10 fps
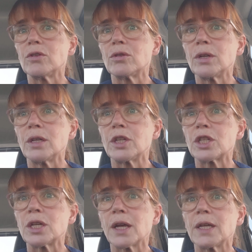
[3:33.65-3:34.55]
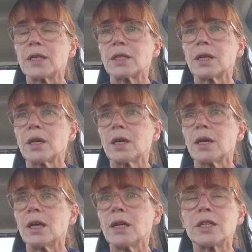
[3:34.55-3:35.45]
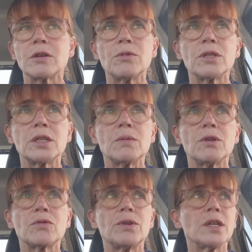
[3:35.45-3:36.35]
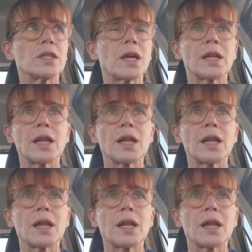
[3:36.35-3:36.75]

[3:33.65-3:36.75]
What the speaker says: to initiate intimacy between us,